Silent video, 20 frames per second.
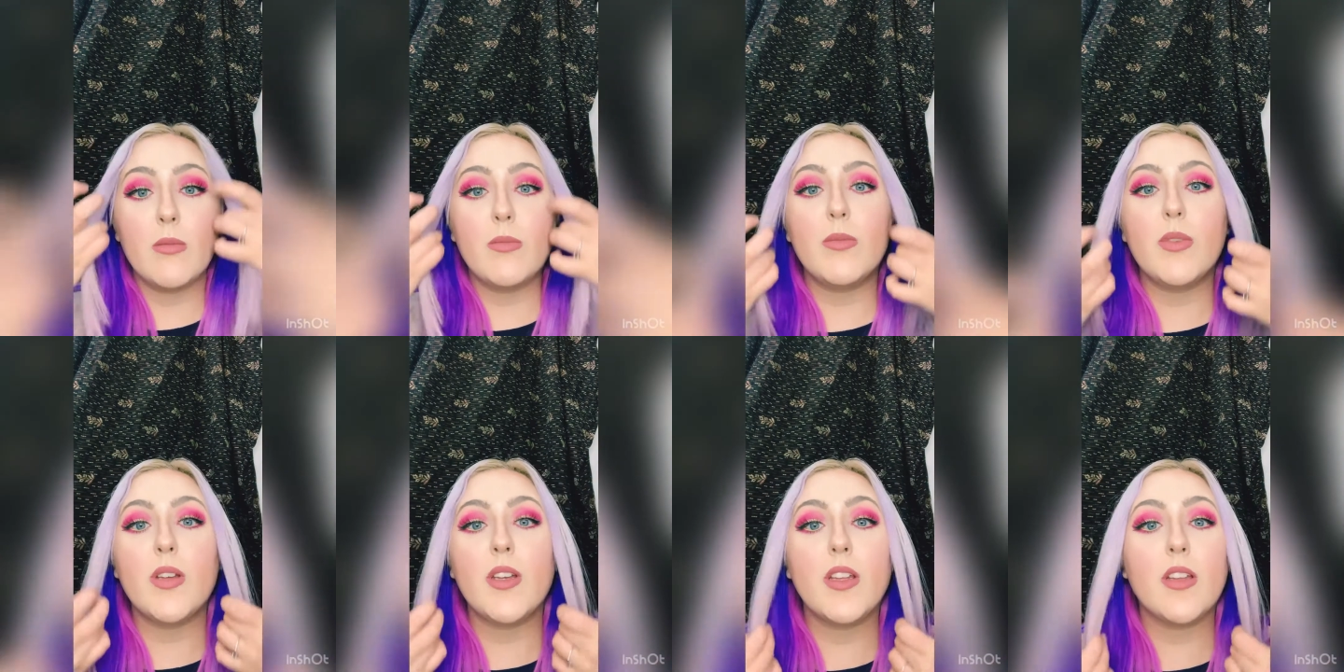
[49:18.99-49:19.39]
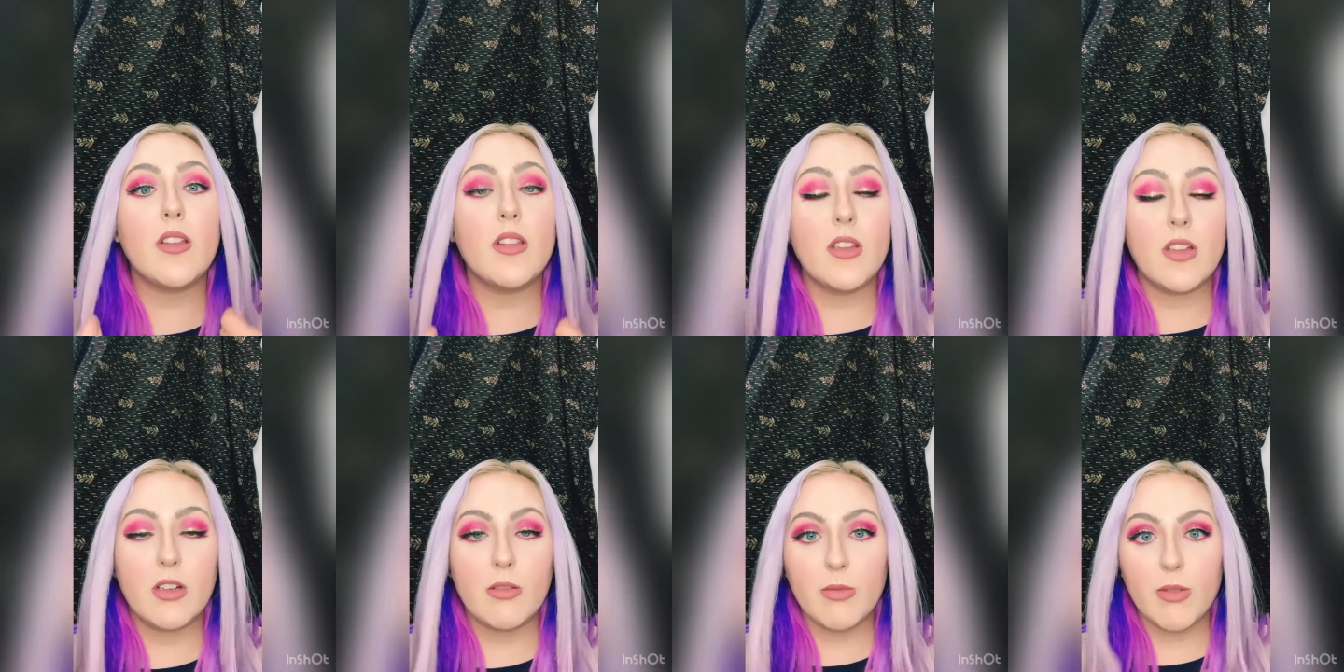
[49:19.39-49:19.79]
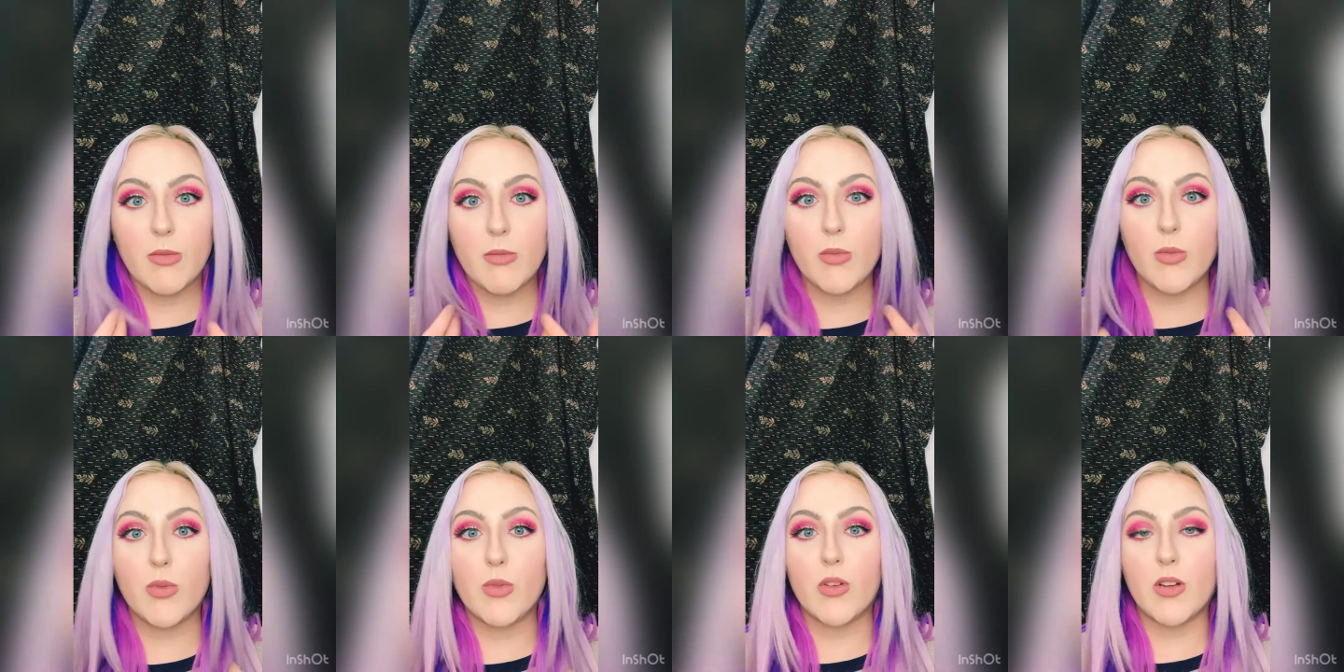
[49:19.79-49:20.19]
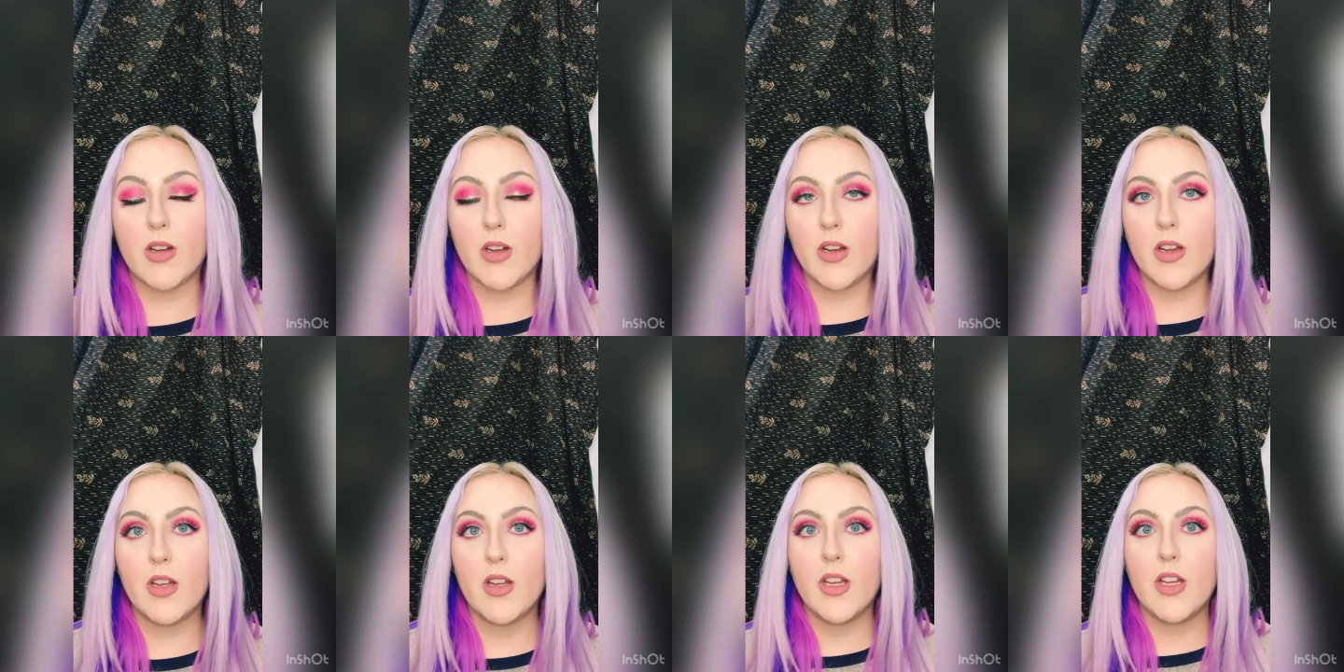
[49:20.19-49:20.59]
putting a little bit more
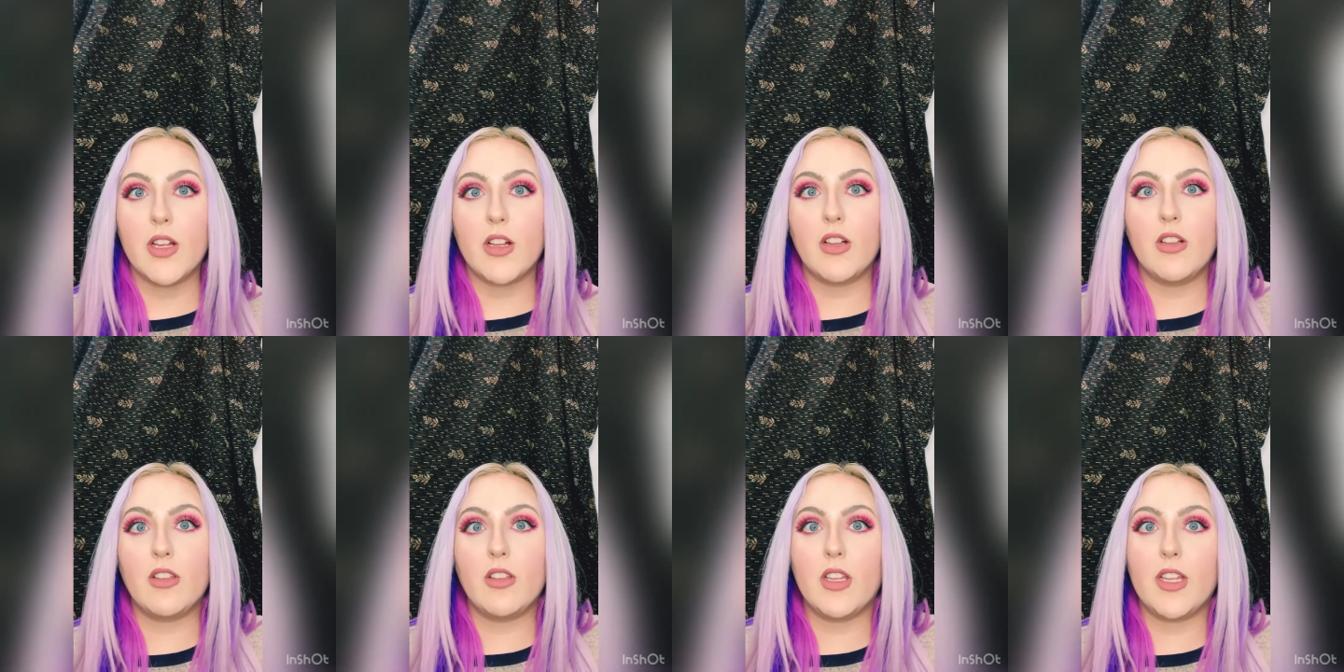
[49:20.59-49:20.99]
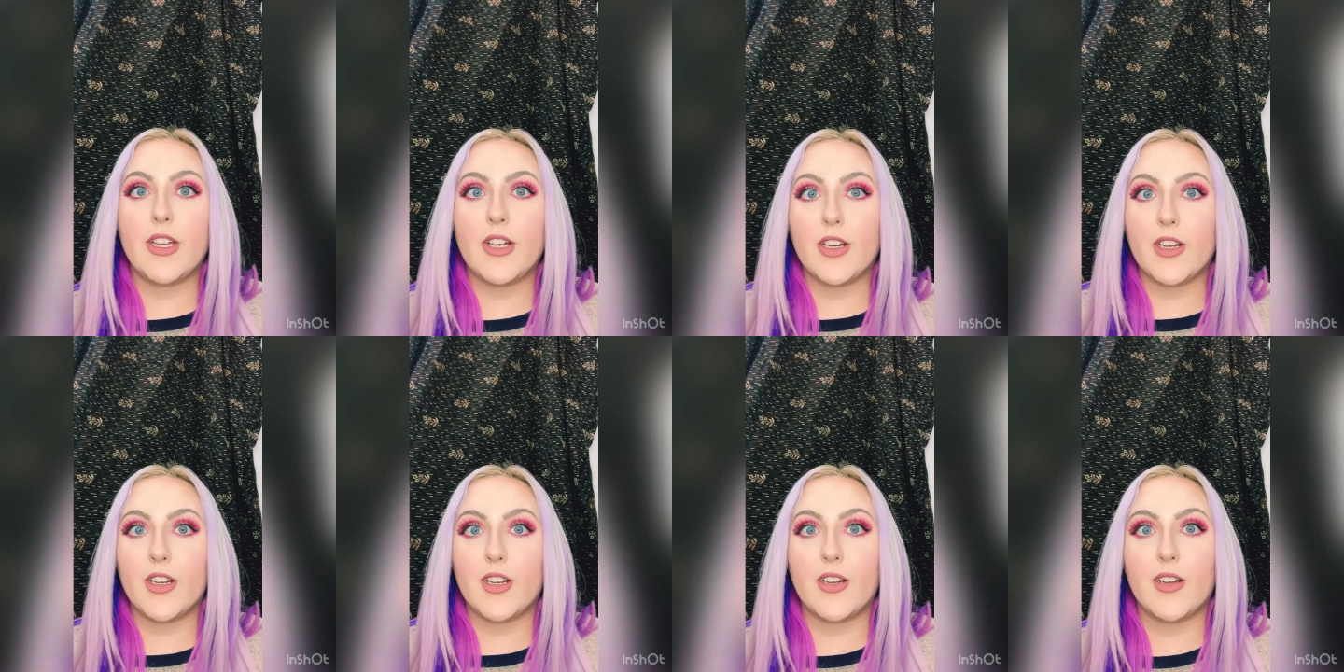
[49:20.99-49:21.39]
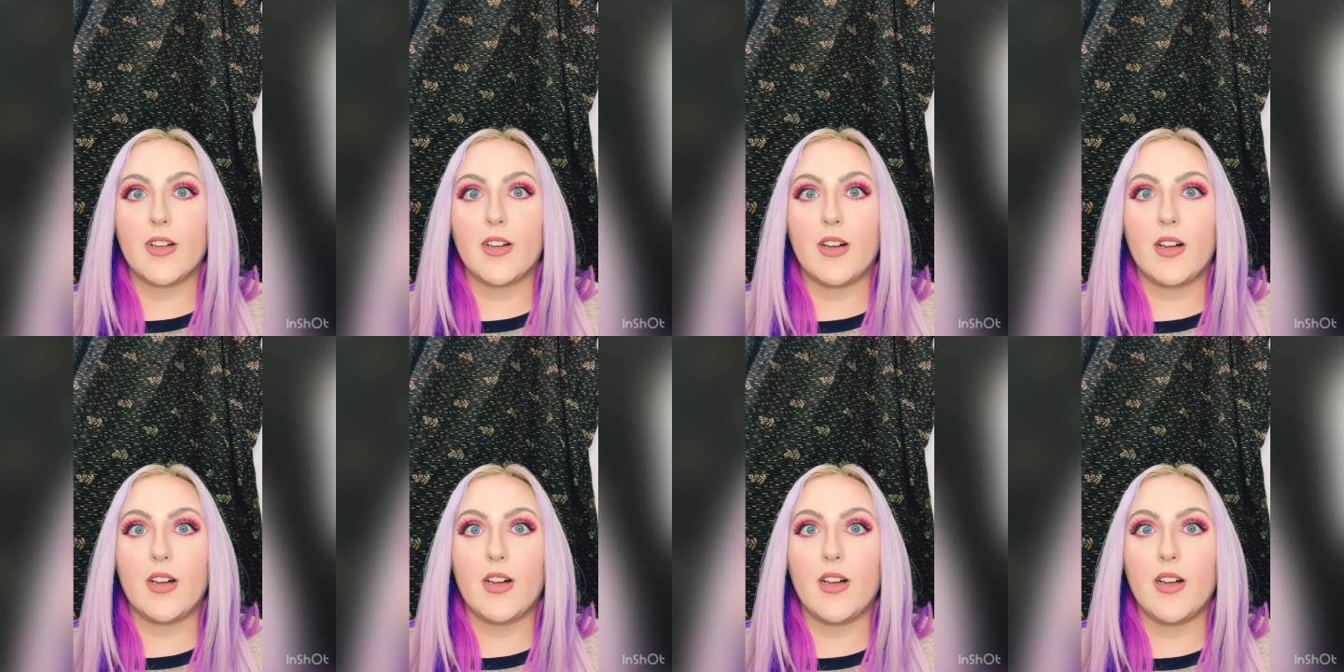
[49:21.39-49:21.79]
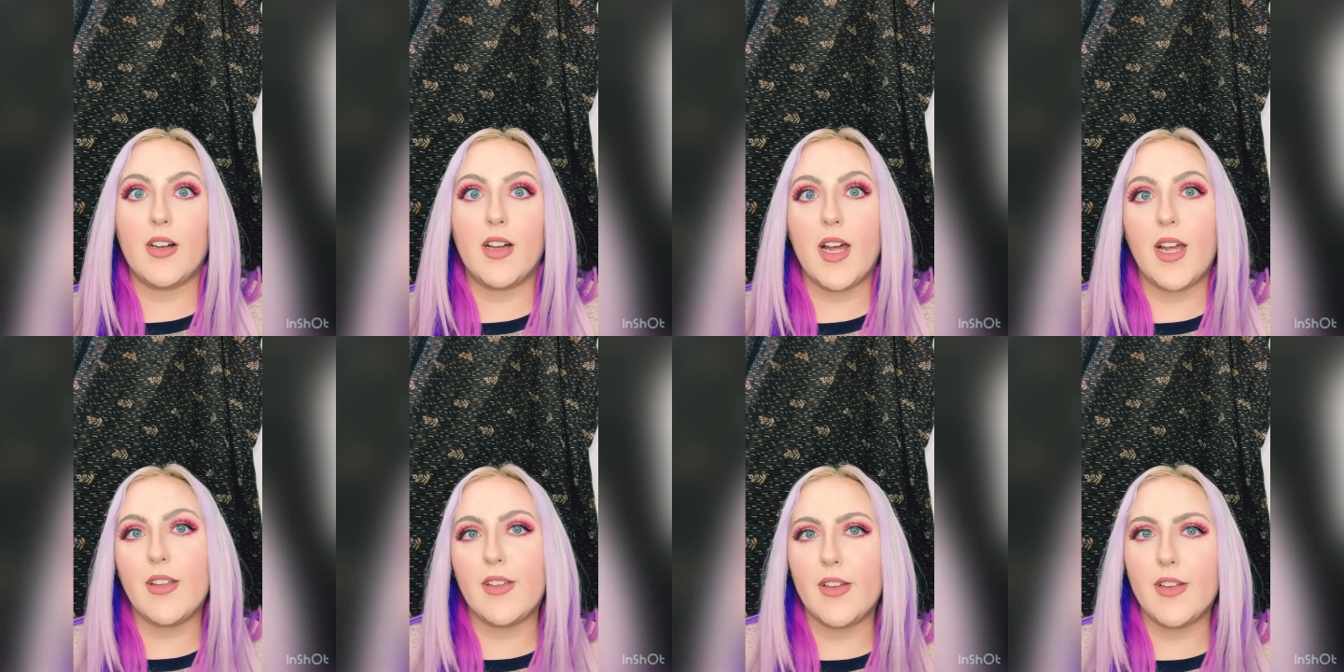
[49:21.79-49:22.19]
glitter
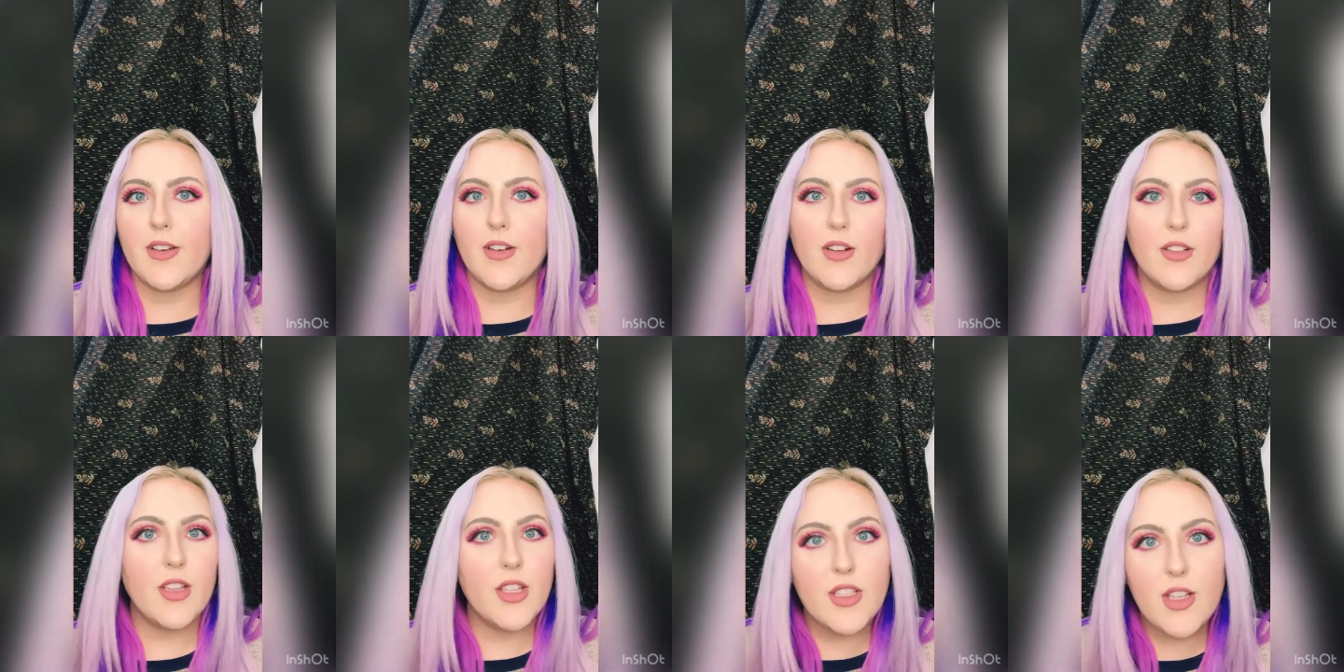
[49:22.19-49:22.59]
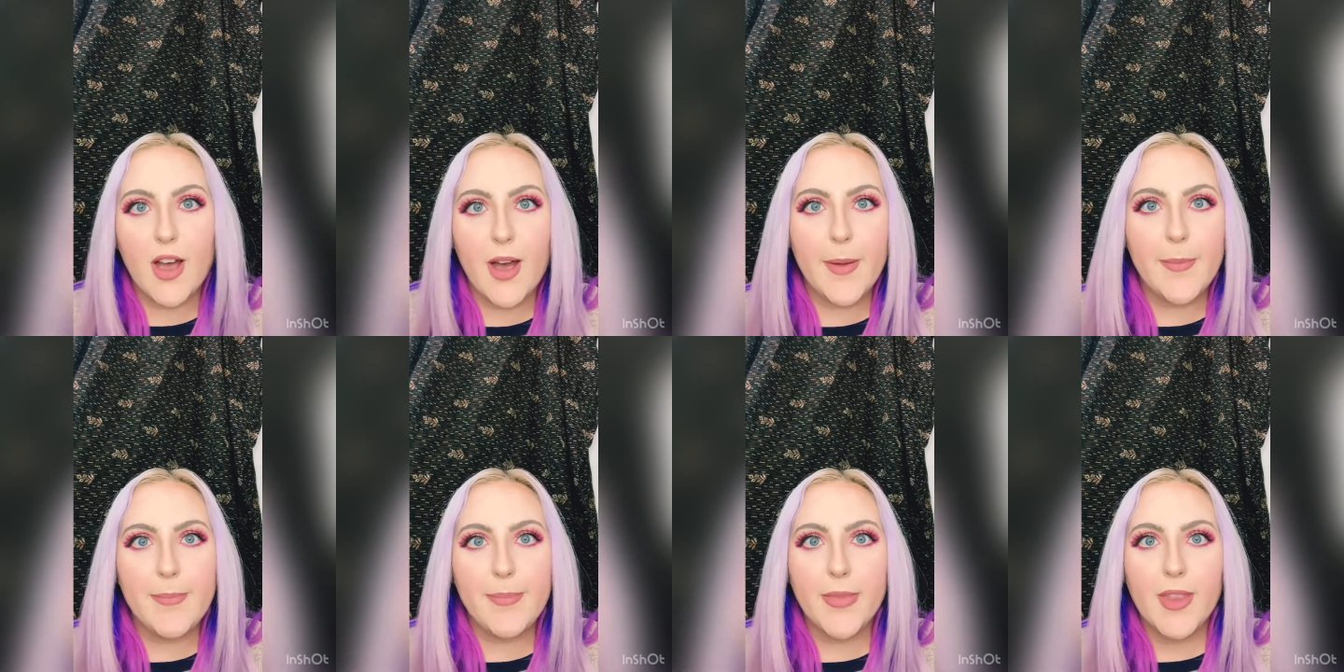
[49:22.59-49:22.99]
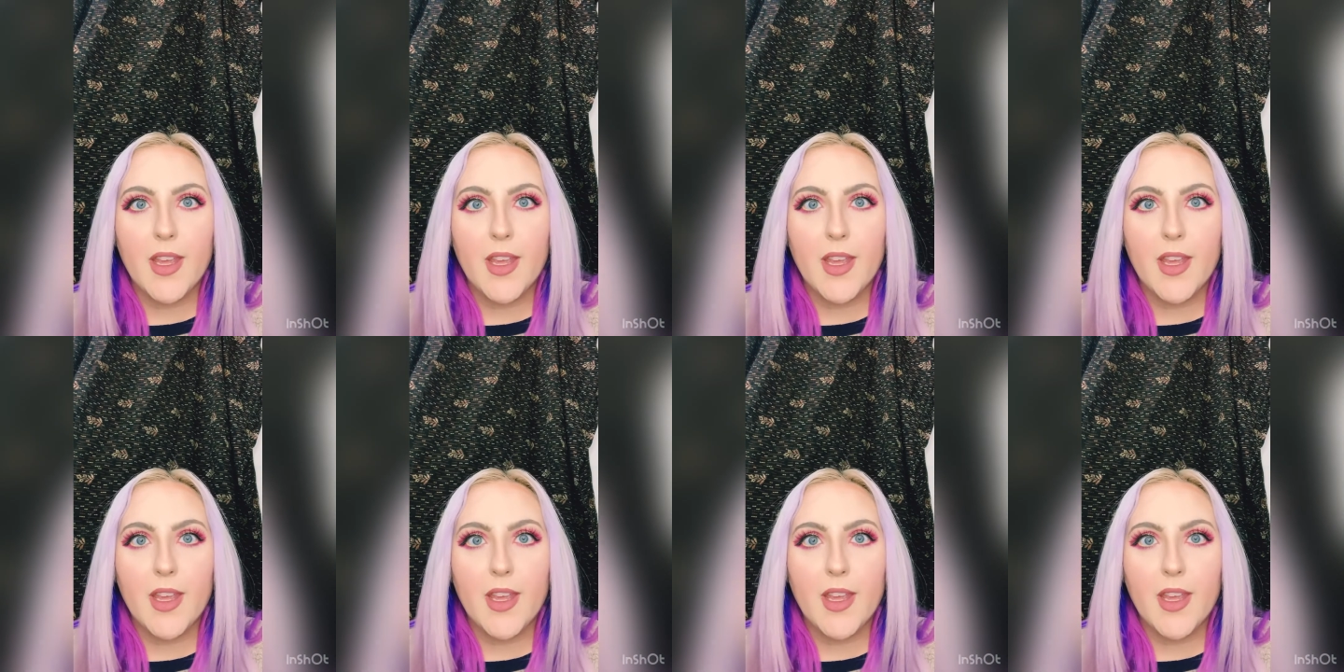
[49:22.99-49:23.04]
eyeliner on the top.